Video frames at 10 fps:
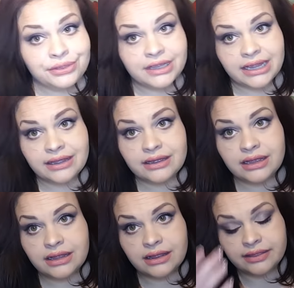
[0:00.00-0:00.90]
thing
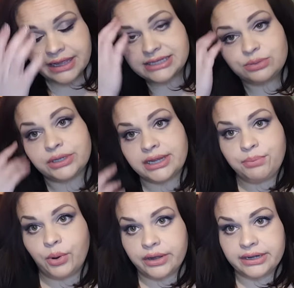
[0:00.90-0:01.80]
that's really
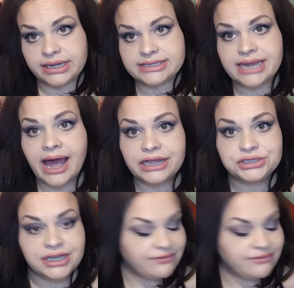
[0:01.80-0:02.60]
important is to actually